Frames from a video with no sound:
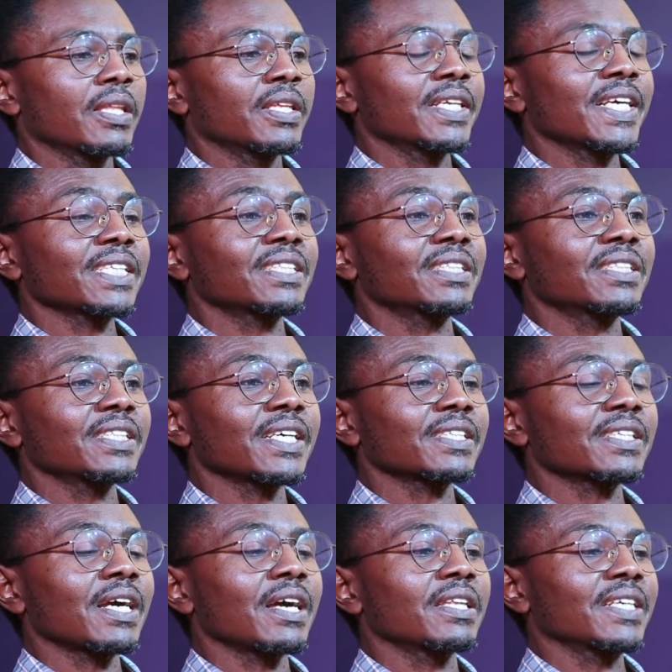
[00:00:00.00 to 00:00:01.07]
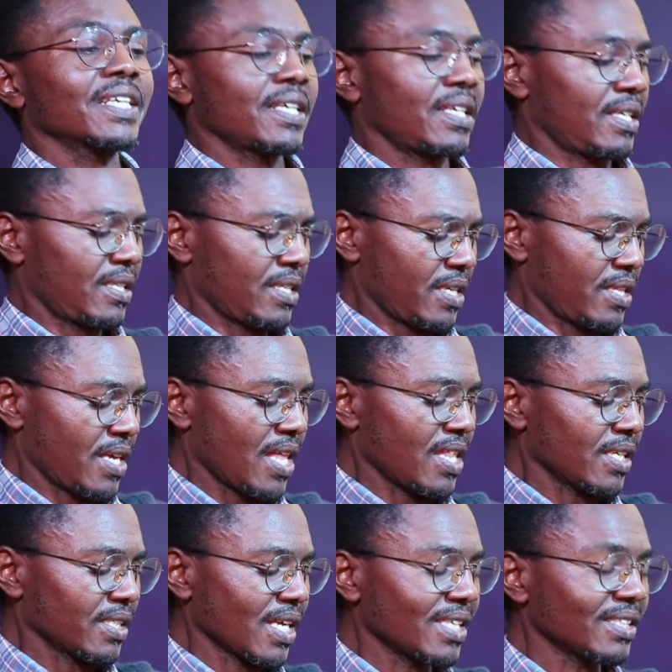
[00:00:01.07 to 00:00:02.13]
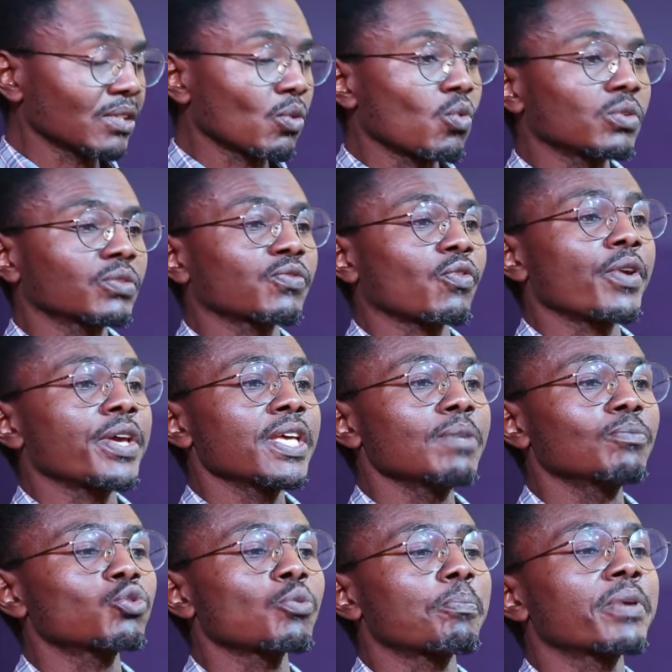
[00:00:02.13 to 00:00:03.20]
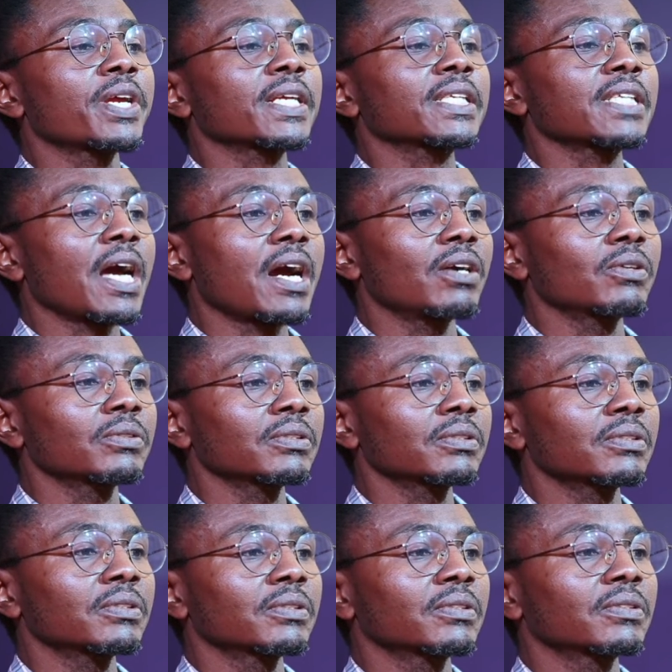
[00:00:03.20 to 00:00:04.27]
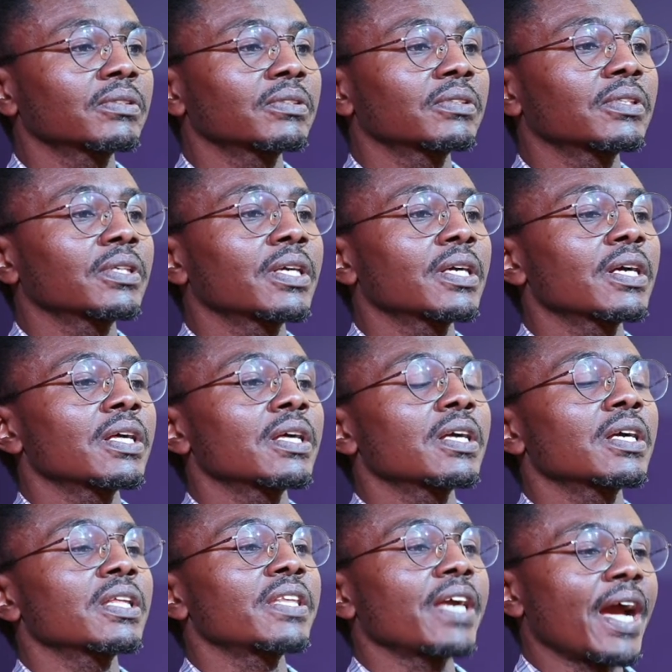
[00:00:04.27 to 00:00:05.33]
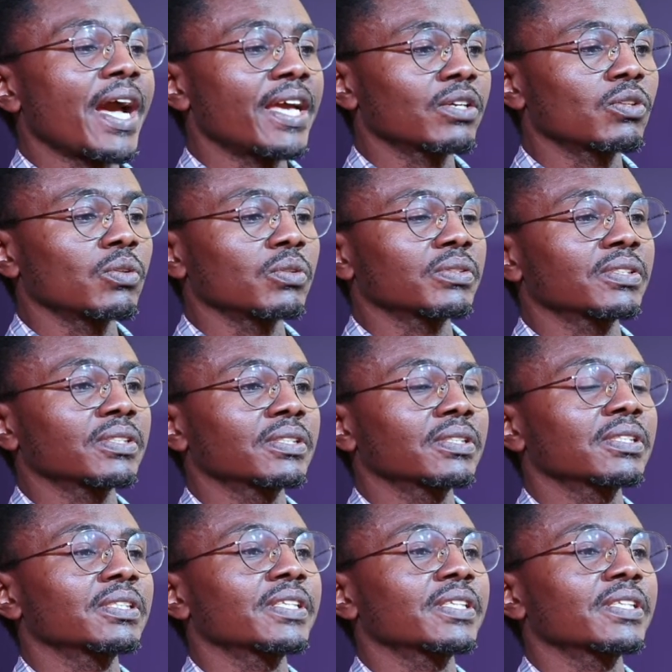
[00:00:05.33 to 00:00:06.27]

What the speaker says: Next, the other task was for him to bring down the idols